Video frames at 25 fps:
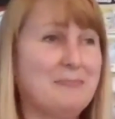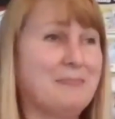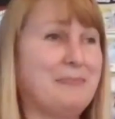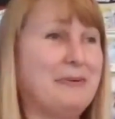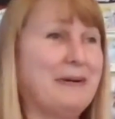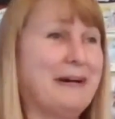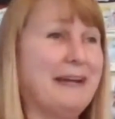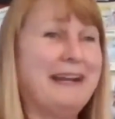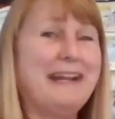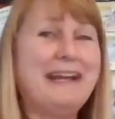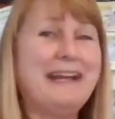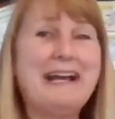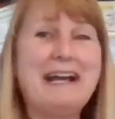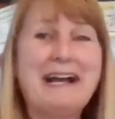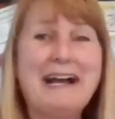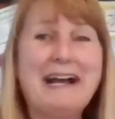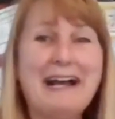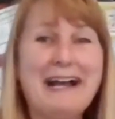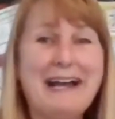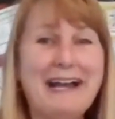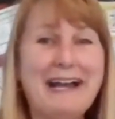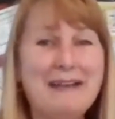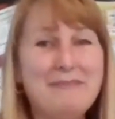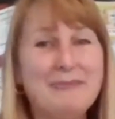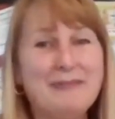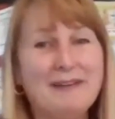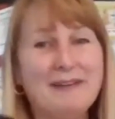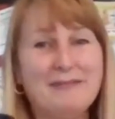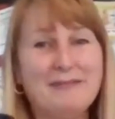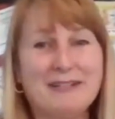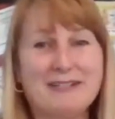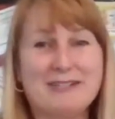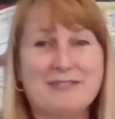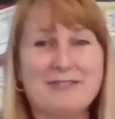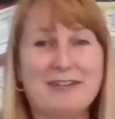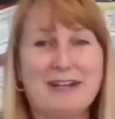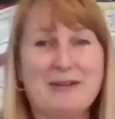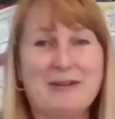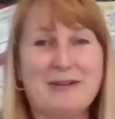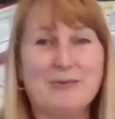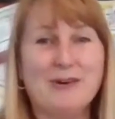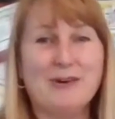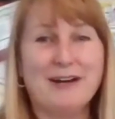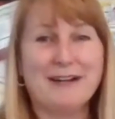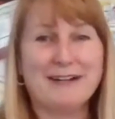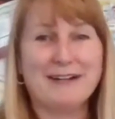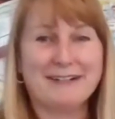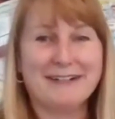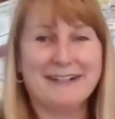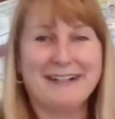But I pretty much drink
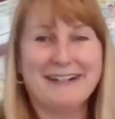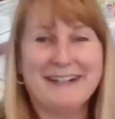water.